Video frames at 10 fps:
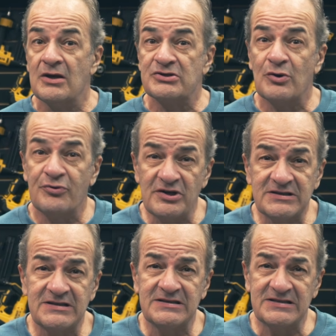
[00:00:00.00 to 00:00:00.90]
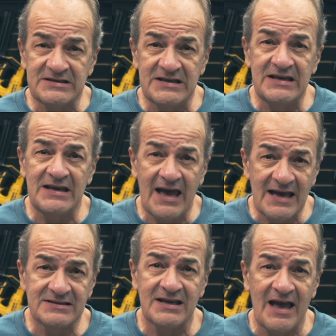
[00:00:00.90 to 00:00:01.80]
So this is the
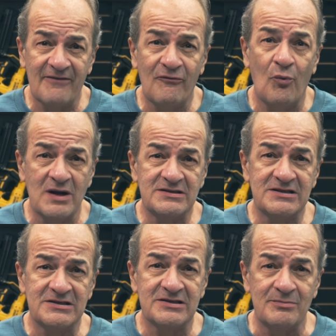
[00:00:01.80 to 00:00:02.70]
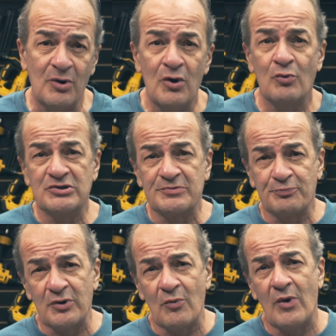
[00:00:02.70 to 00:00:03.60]
CSF1 system, which
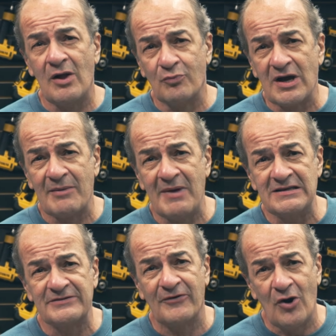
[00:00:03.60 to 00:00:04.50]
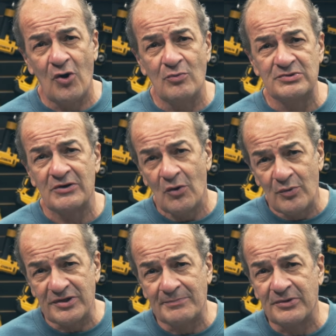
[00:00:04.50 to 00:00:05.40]
SpringWell recommends for homes
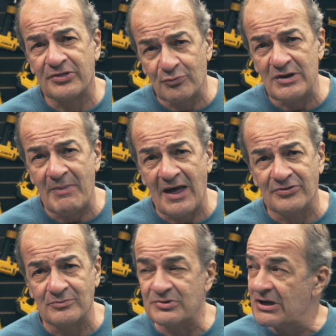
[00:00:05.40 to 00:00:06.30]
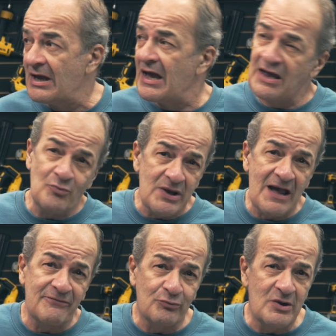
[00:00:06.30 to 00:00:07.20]
with up to 3 bathrooms. And we
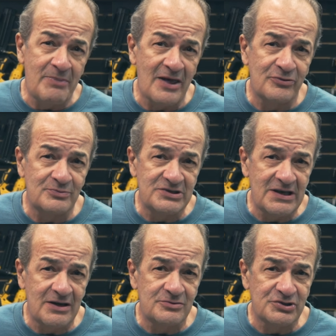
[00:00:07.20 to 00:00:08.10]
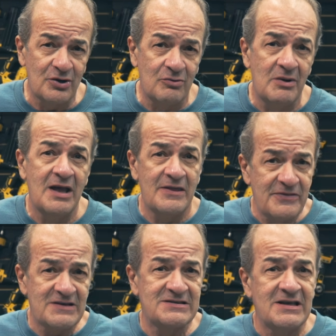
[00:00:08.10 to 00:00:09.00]
have 3 bathrooms here, so
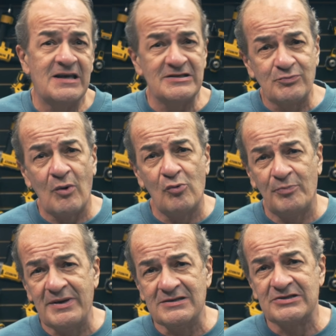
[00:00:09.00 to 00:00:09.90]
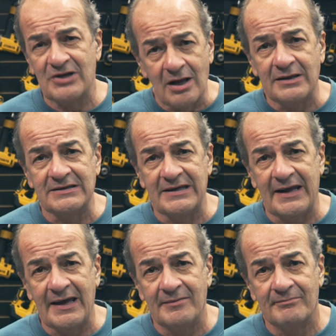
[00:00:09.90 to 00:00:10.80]
this is what we'll be installing
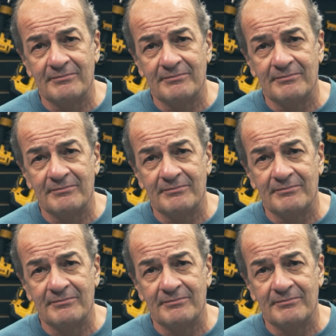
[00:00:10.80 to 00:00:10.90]
today.